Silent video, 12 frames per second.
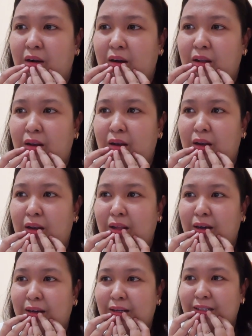
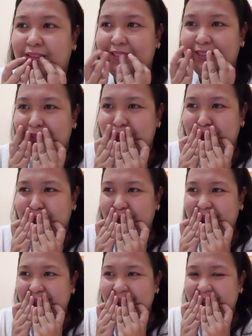Hello,
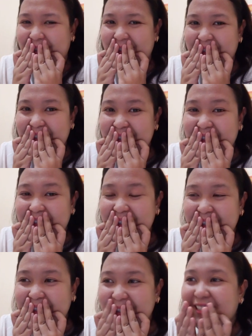my
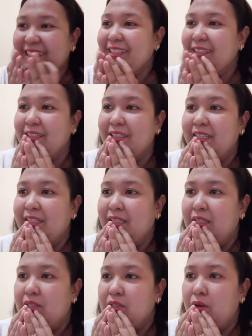God.
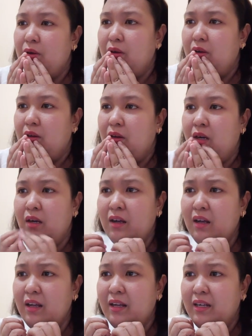So,
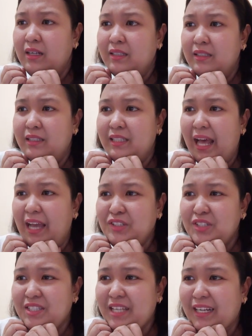did I
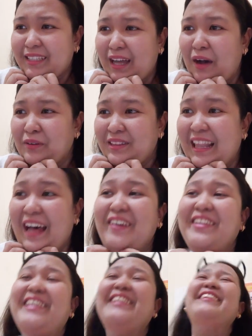just say that out loud?